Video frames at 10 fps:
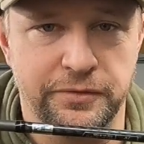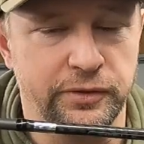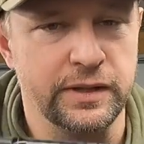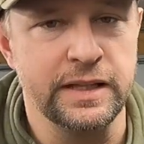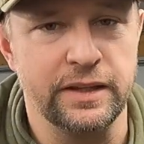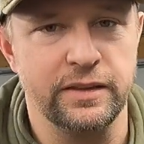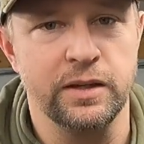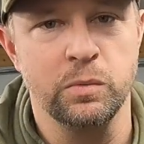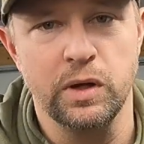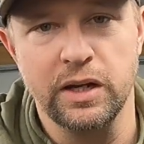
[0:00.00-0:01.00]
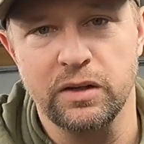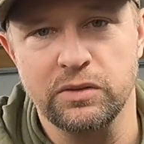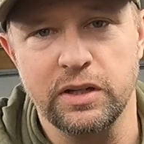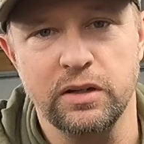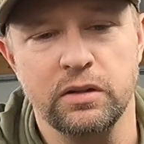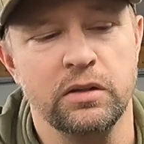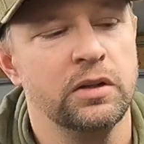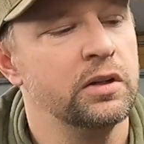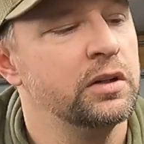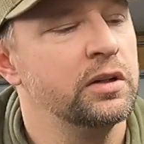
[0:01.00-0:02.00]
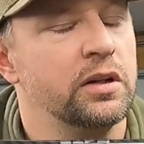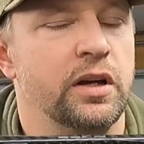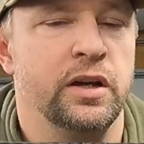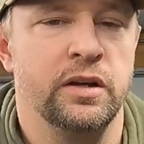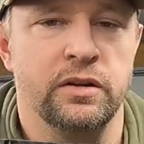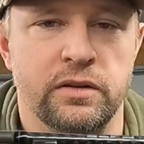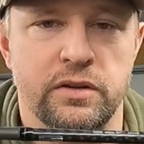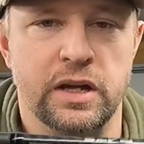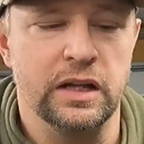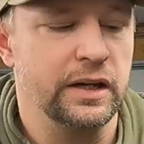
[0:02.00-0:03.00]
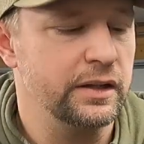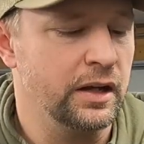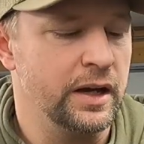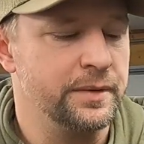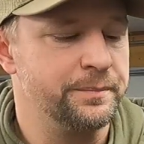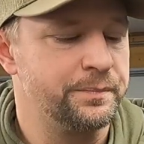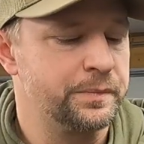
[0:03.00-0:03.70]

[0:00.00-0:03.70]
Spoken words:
fling that thing way out there, and you got light line.